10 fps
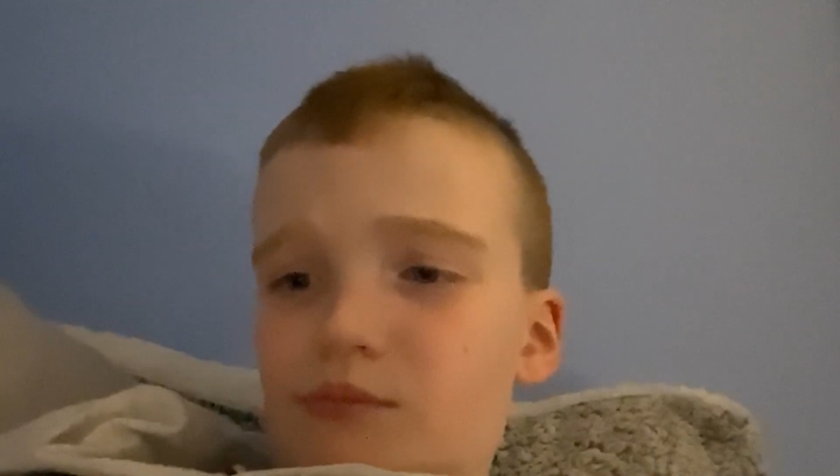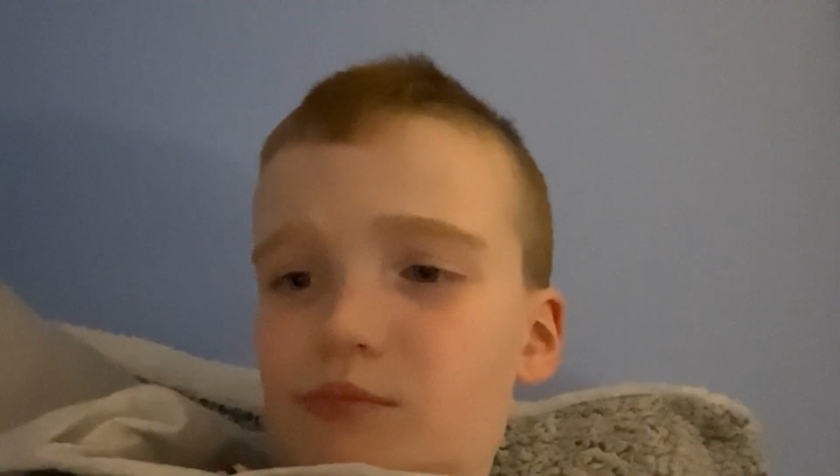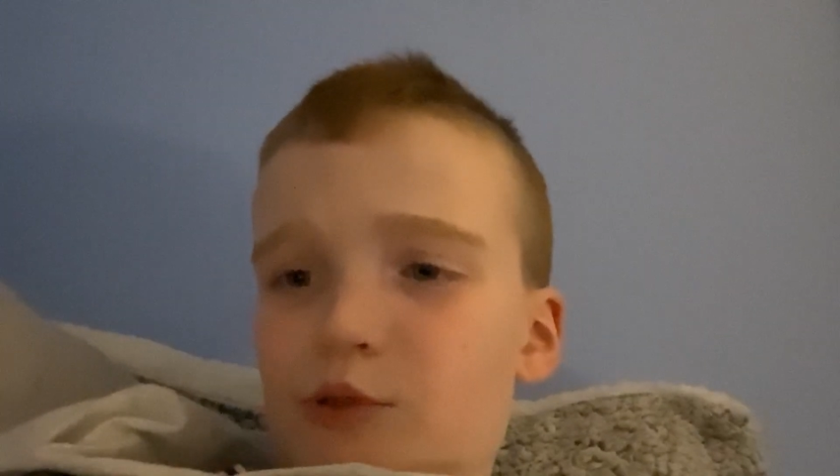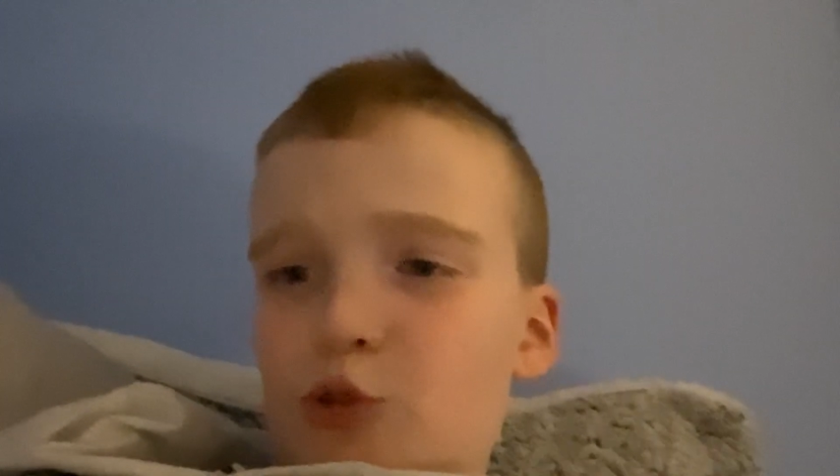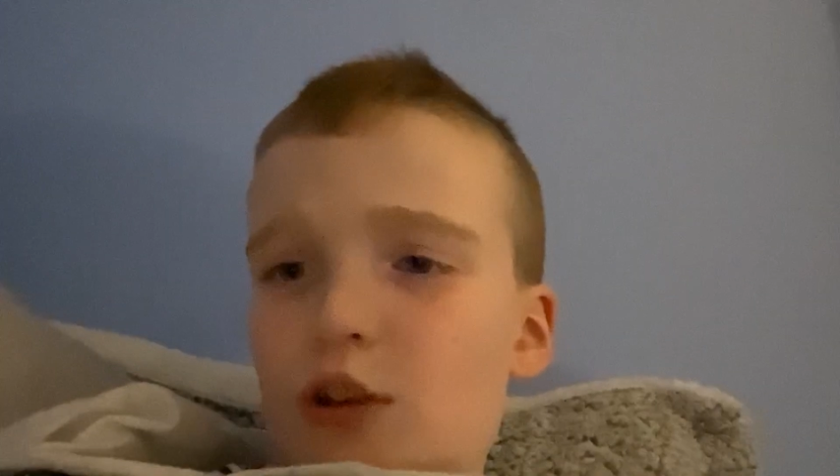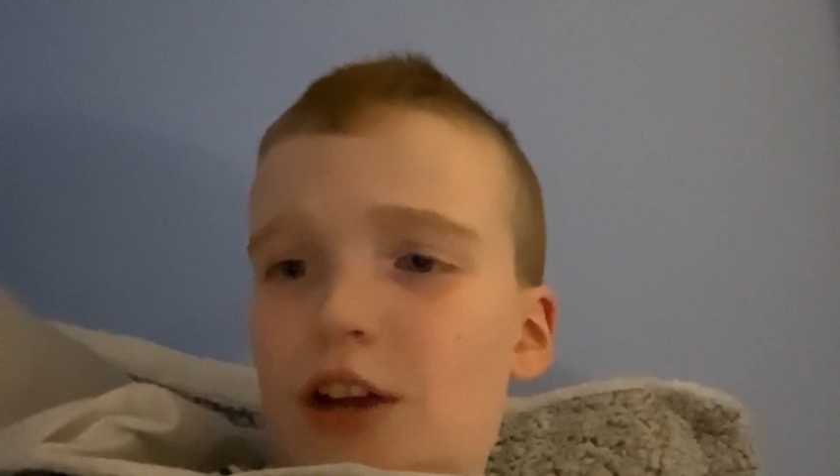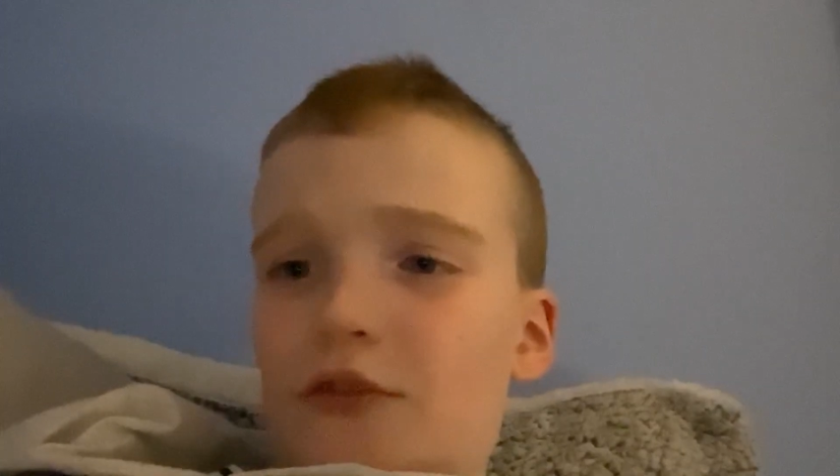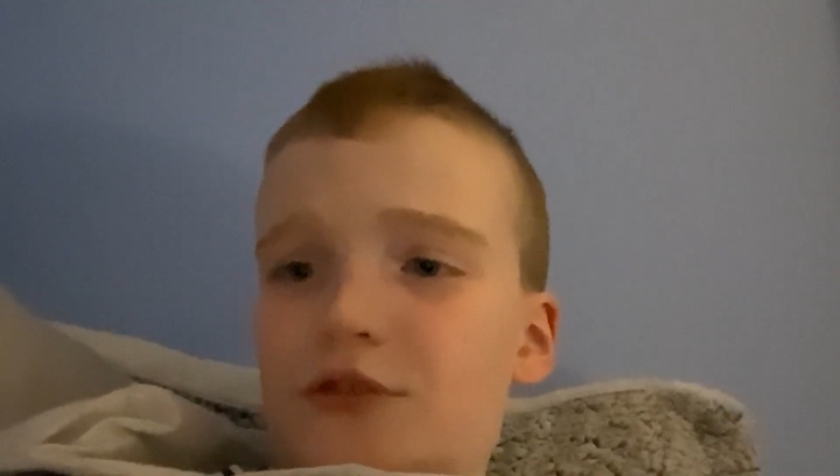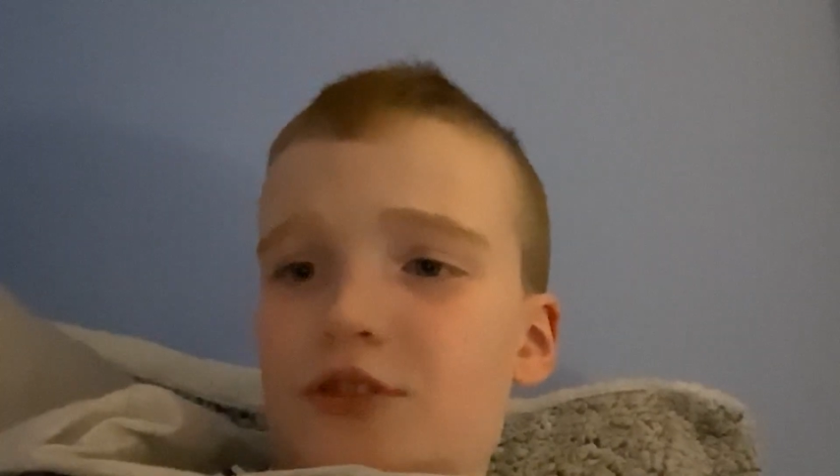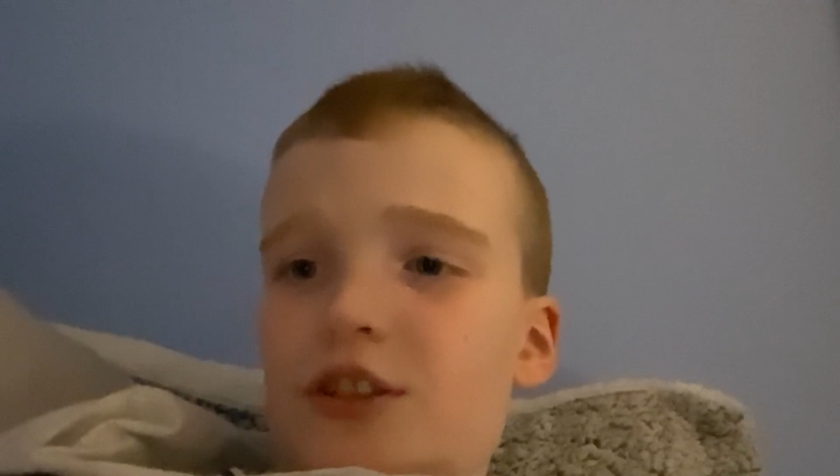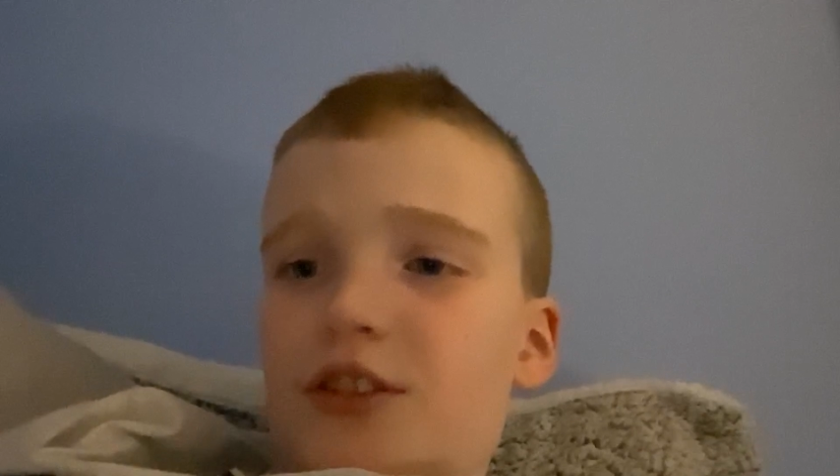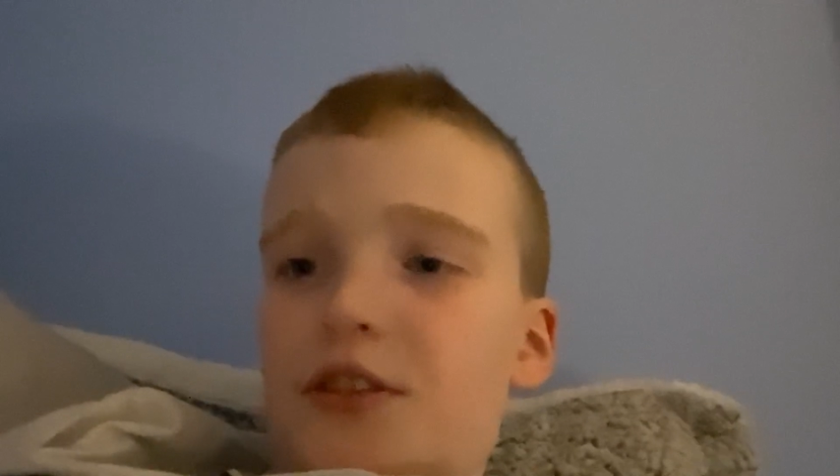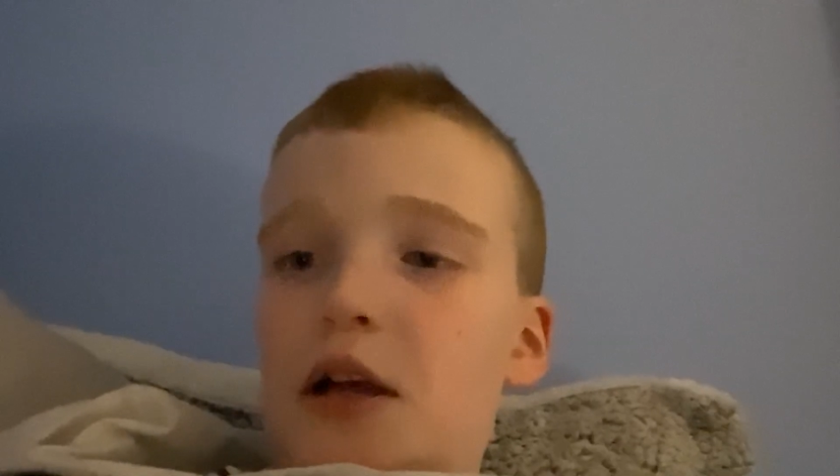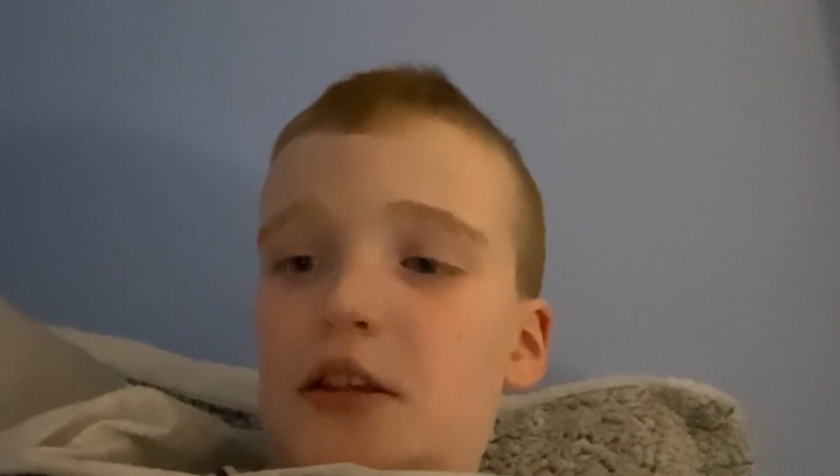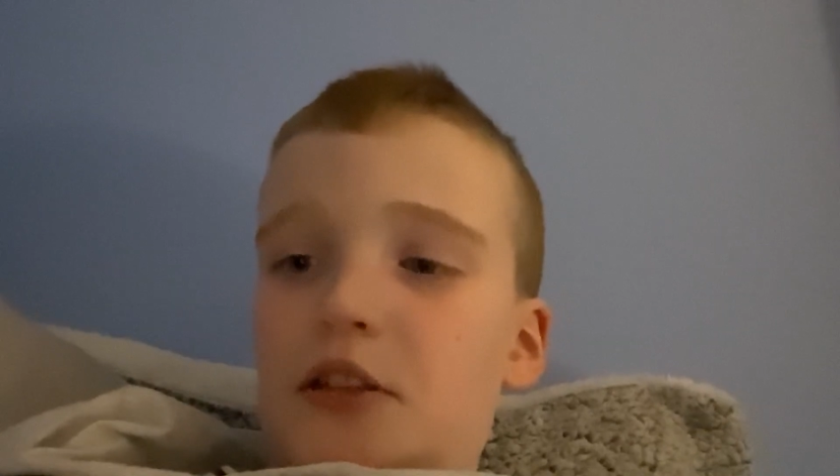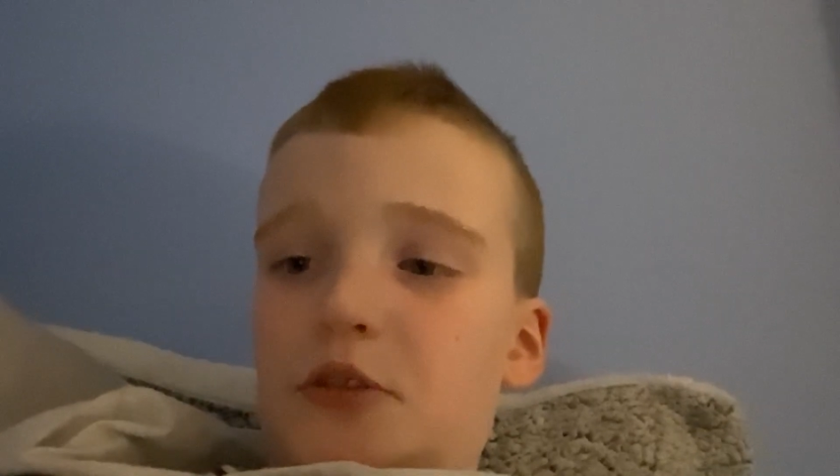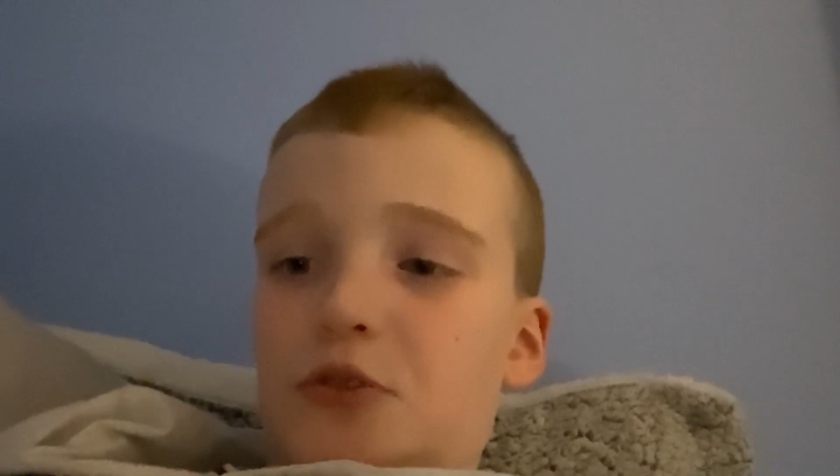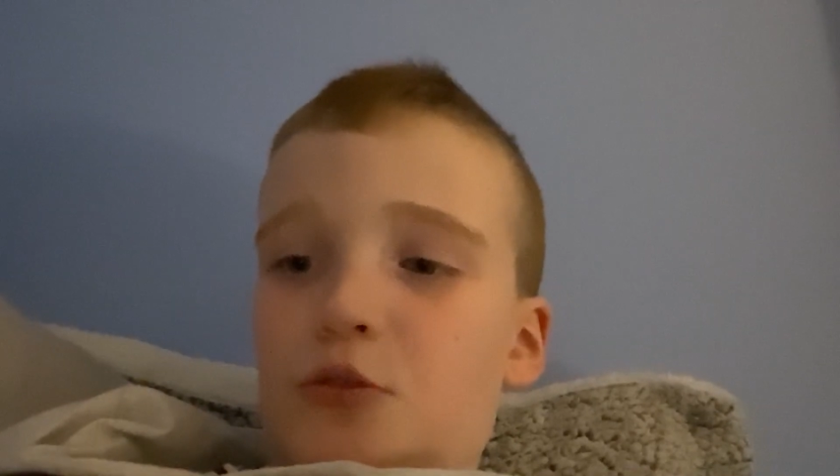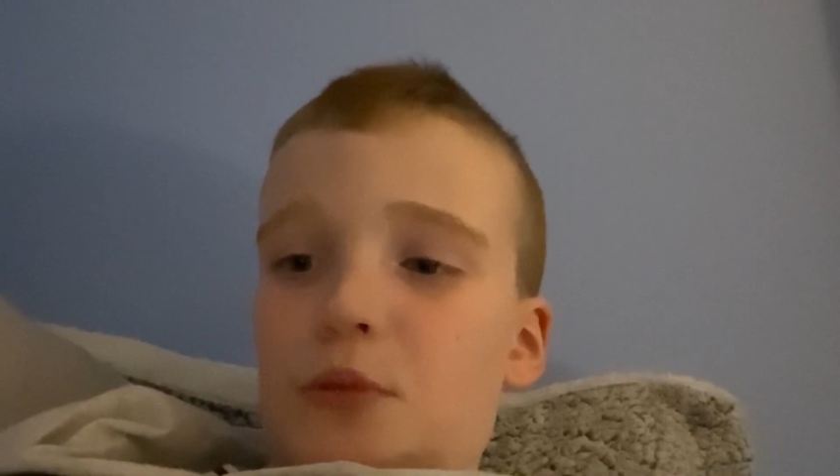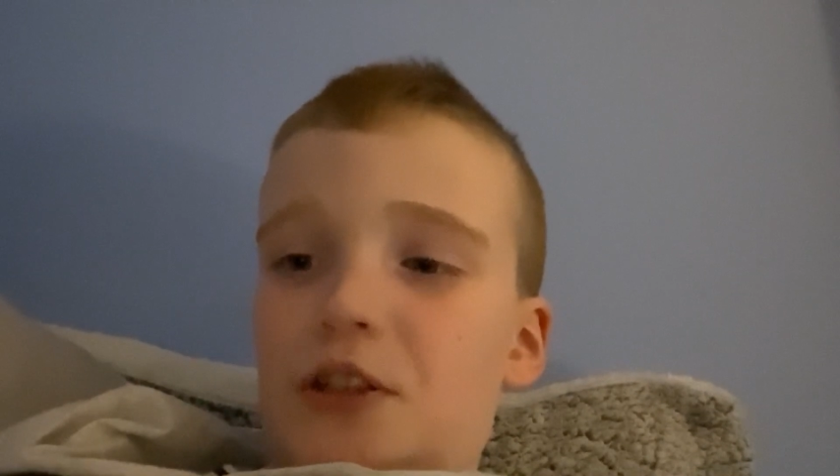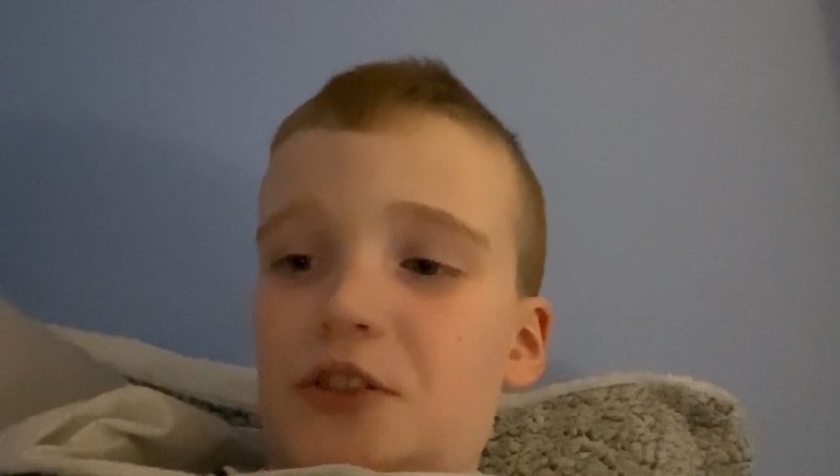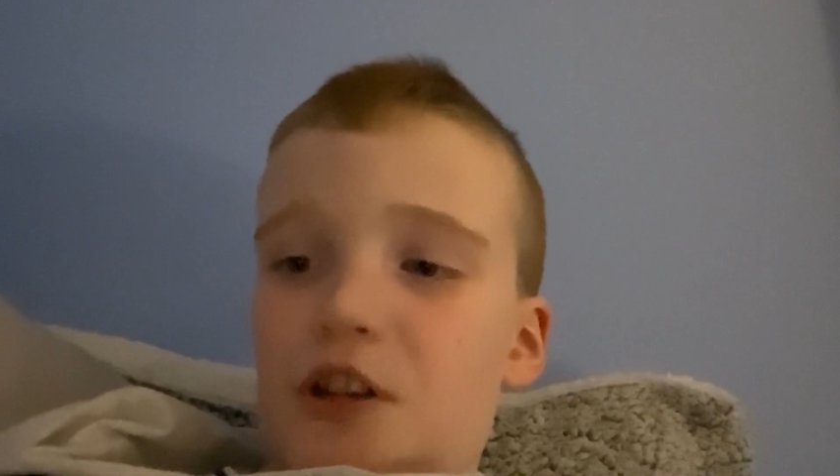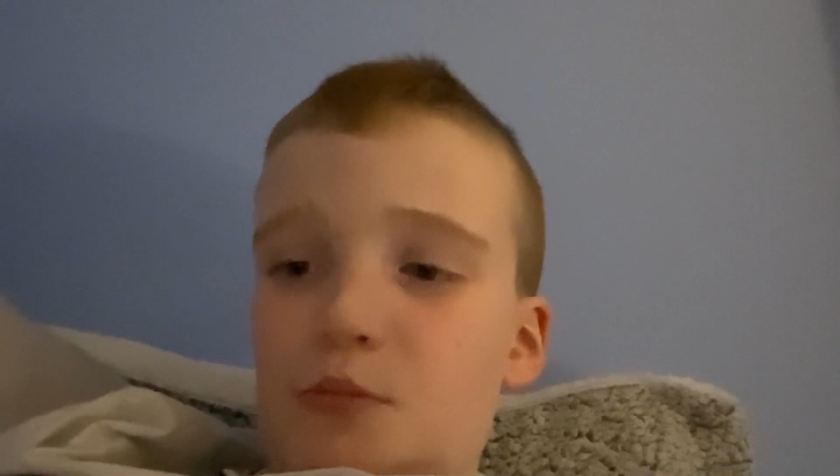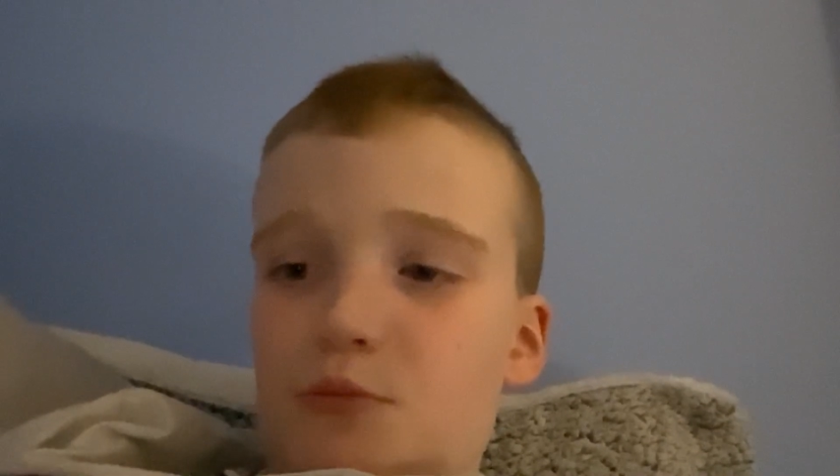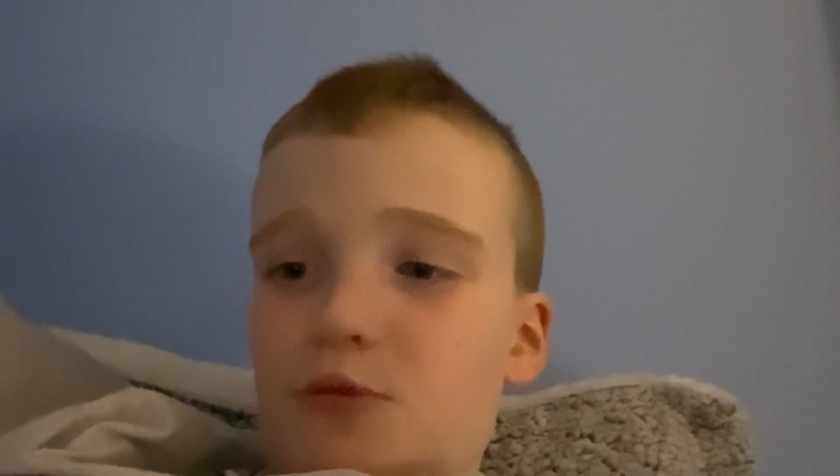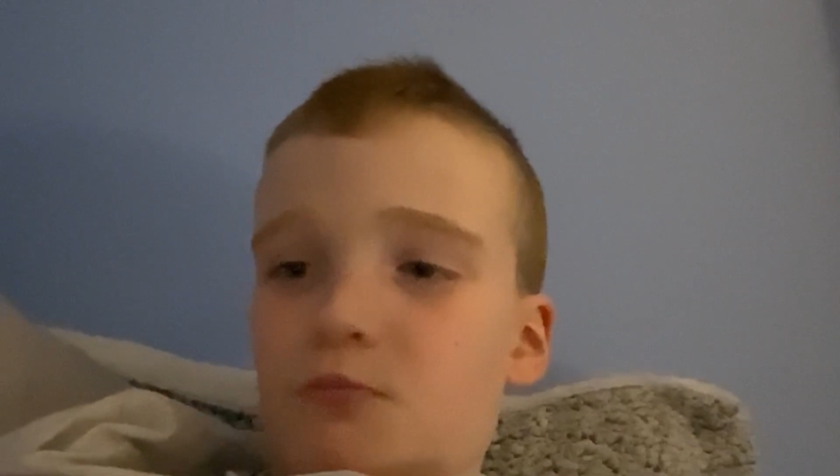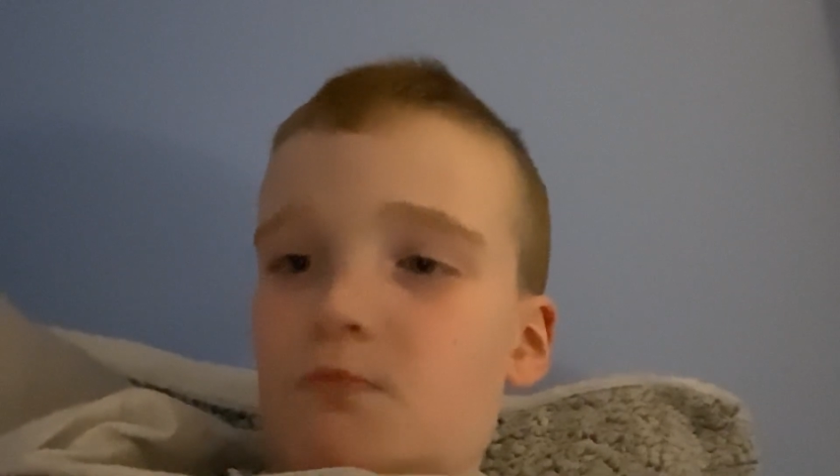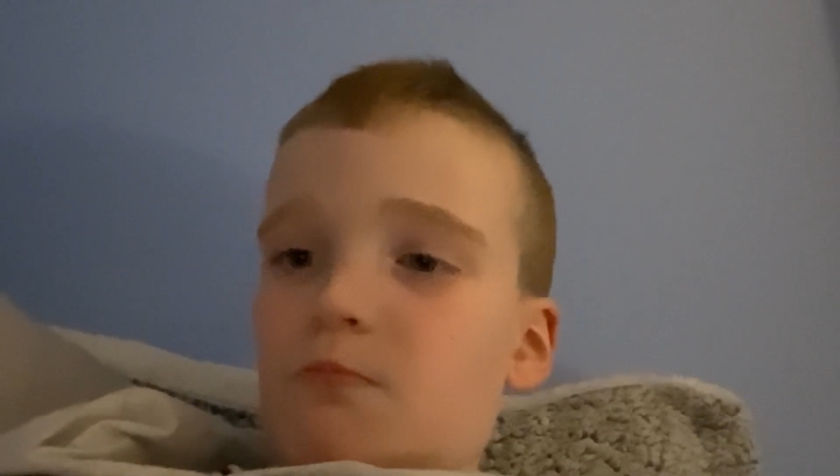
Sorry I've said that line so many times.